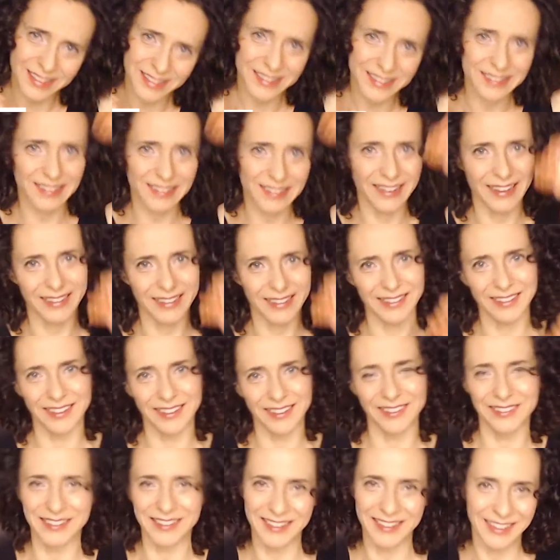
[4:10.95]
She's landing
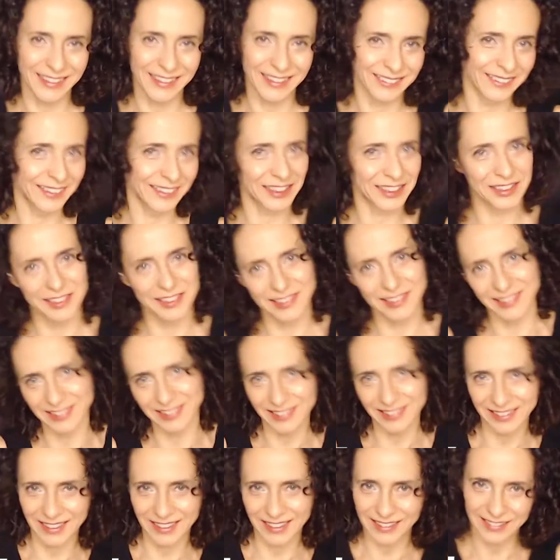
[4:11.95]
on the te, like she's
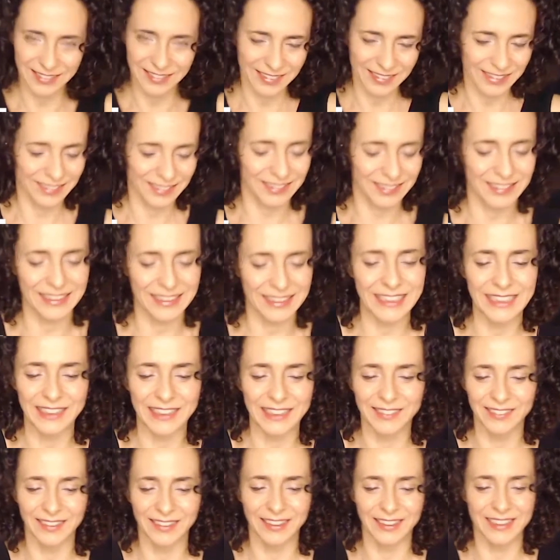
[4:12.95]
kind of like skidding
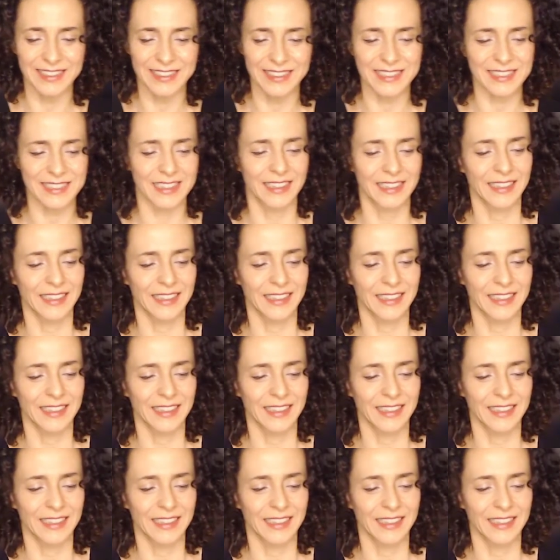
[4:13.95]
on ice.